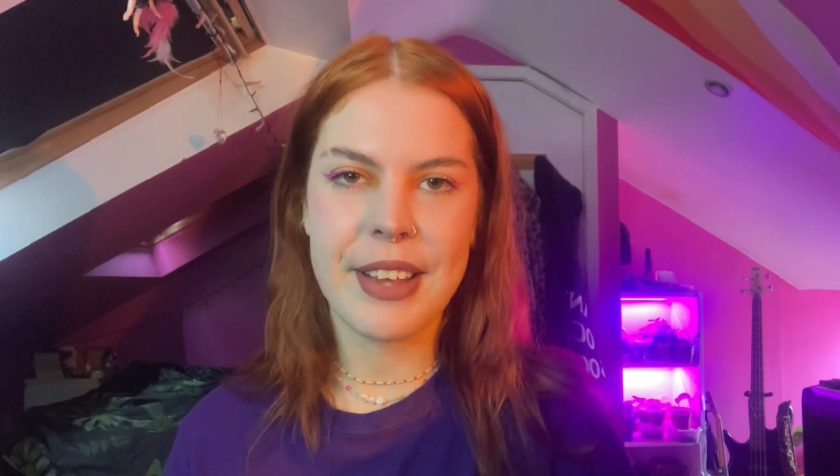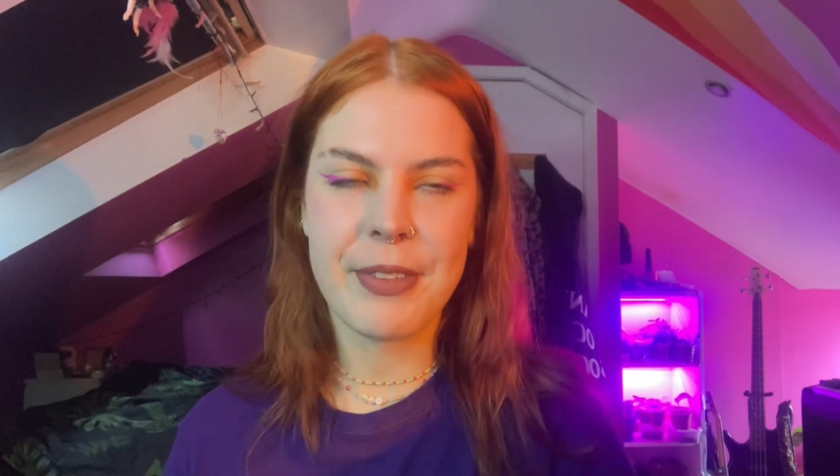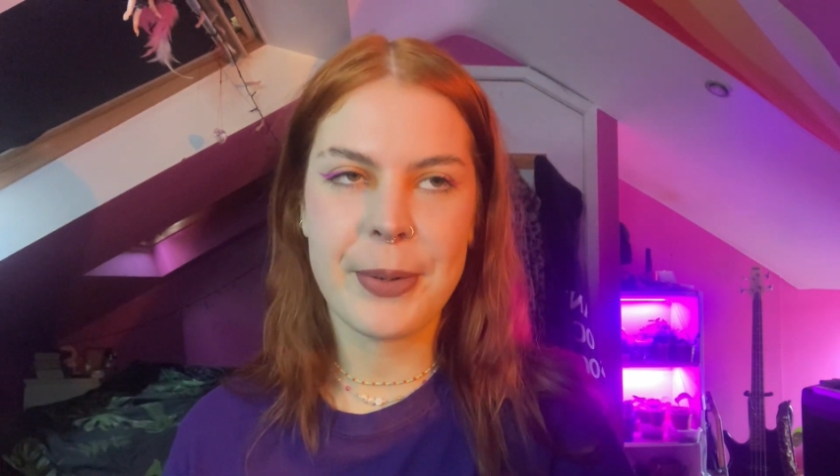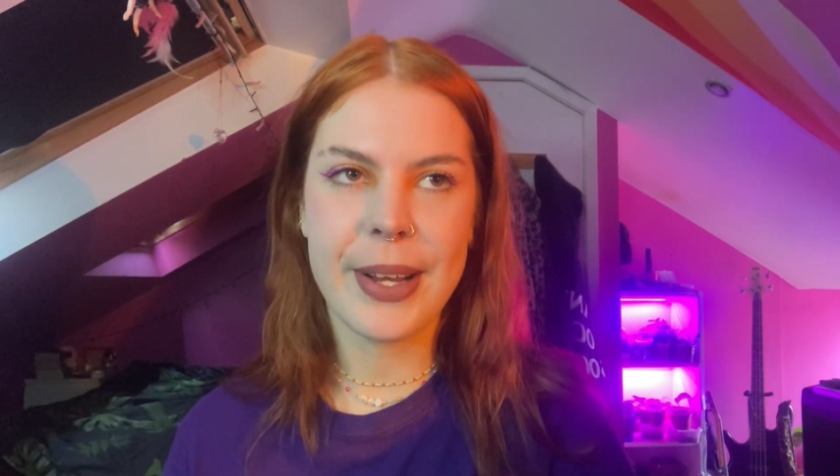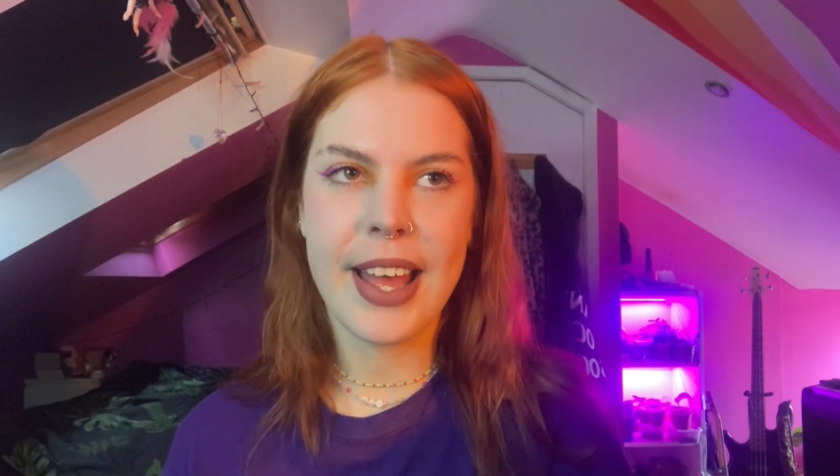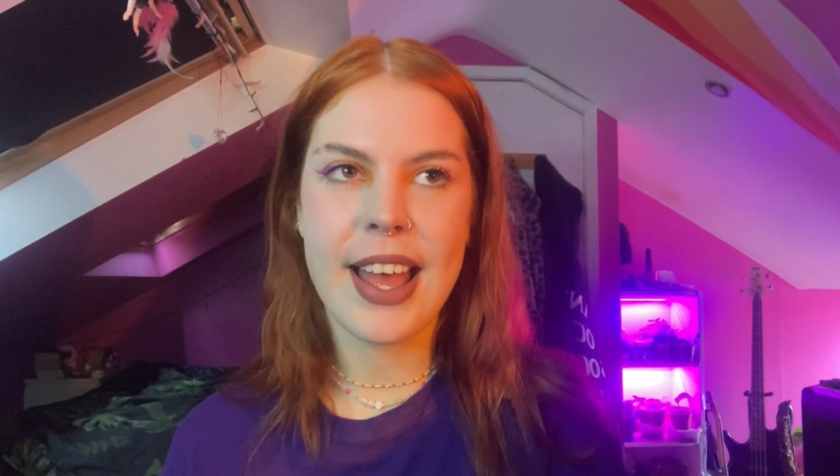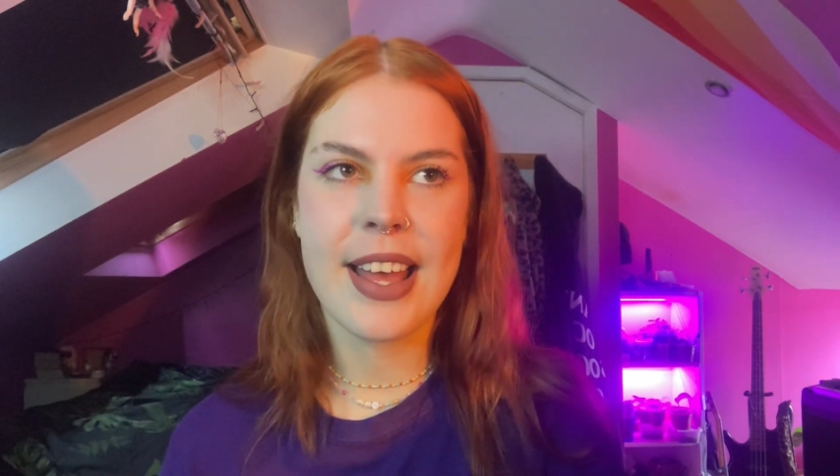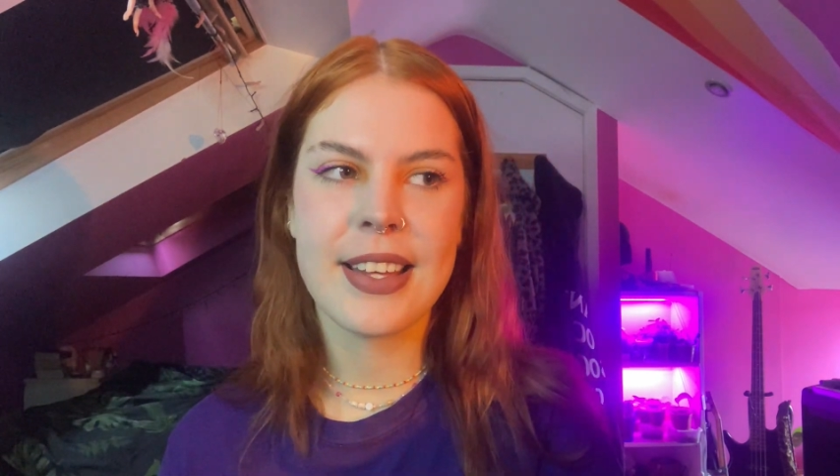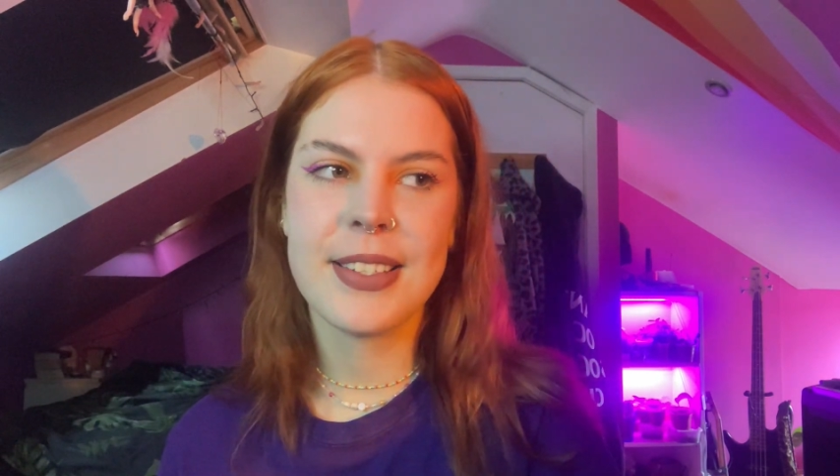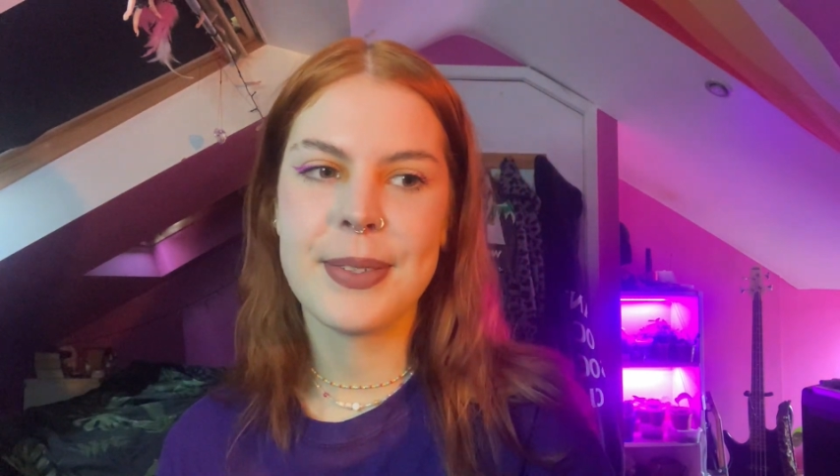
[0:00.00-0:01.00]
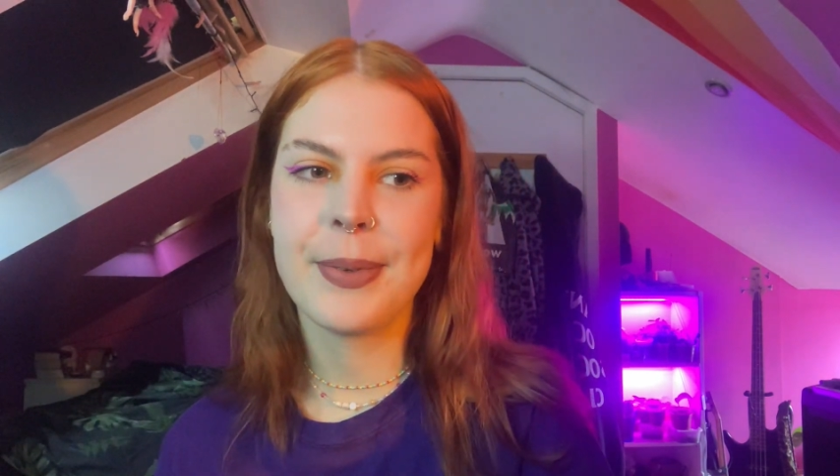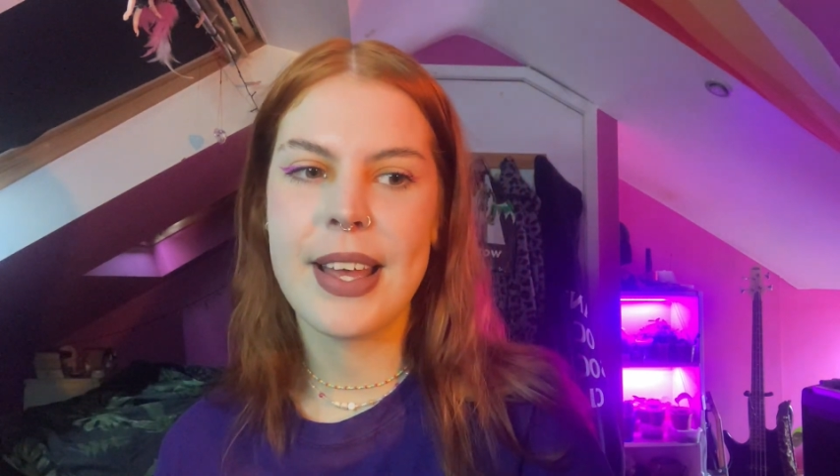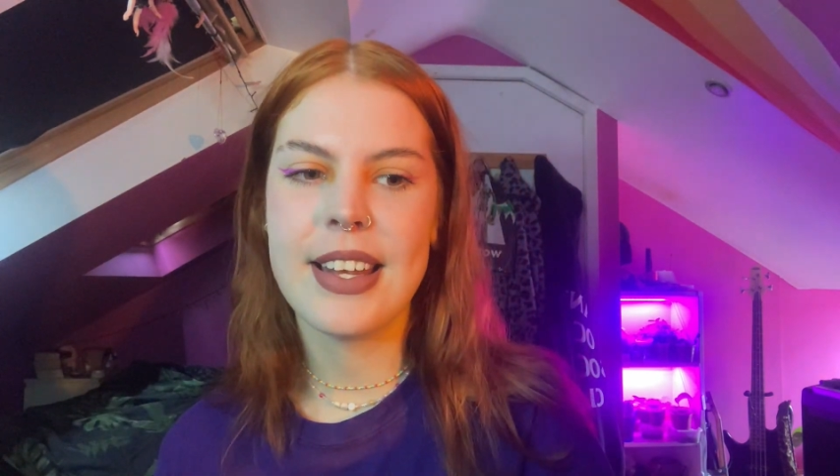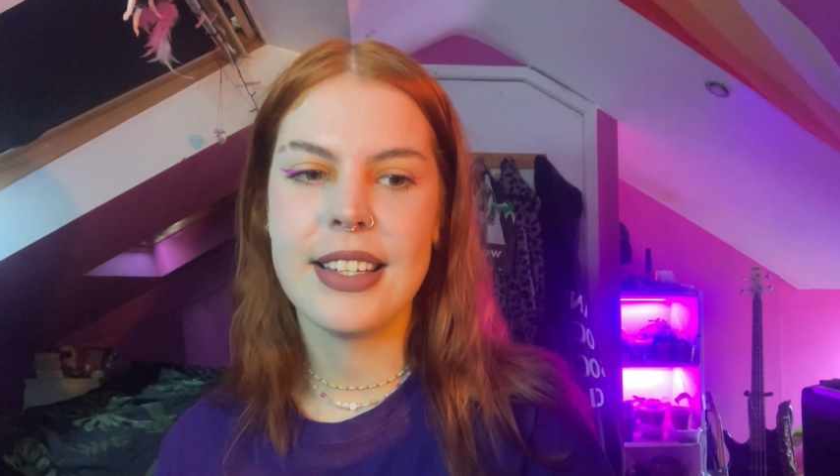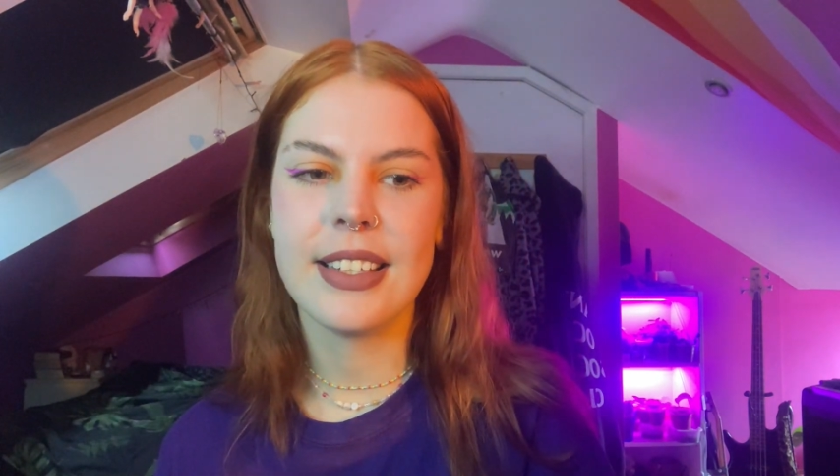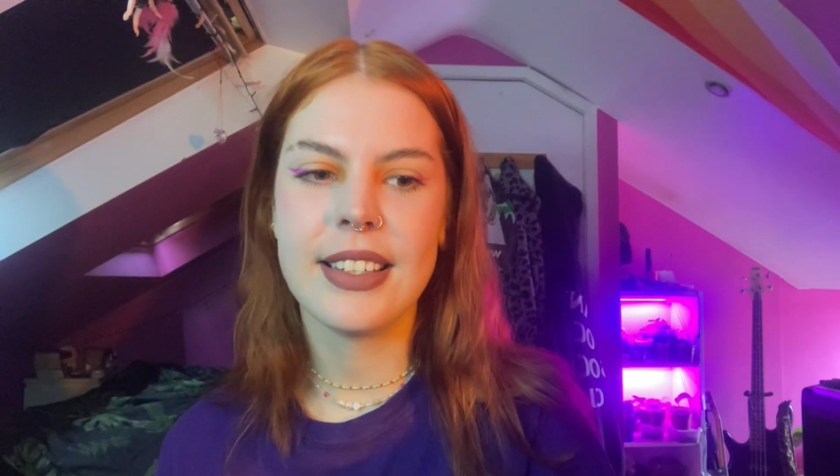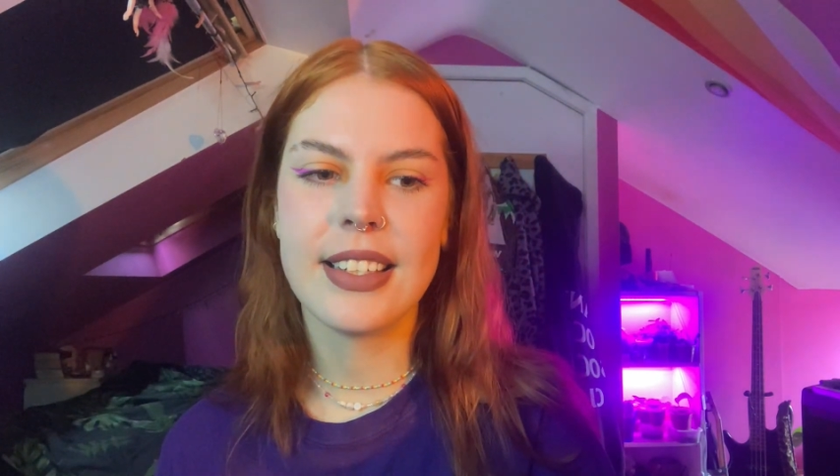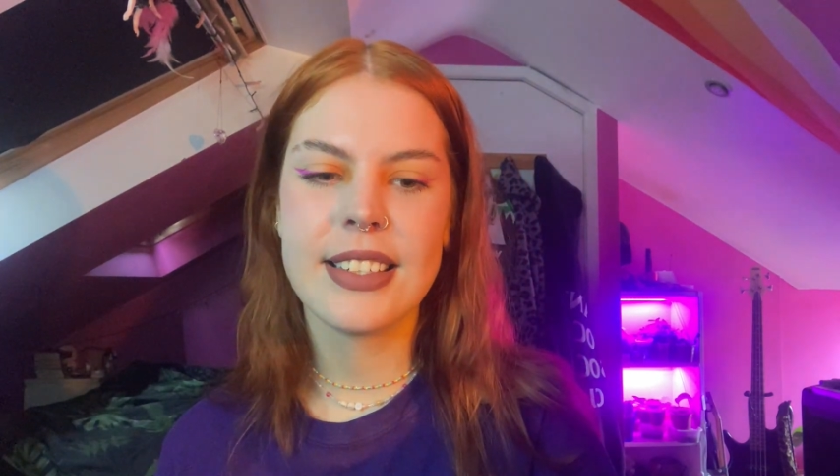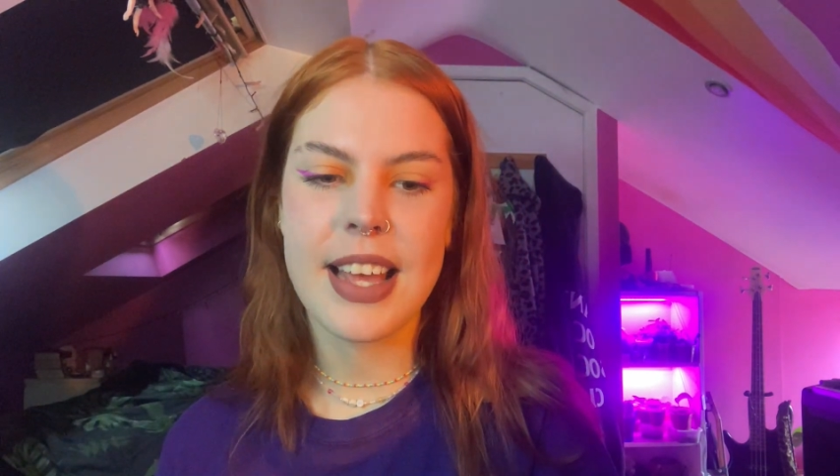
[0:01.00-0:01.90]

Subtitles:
everyone had when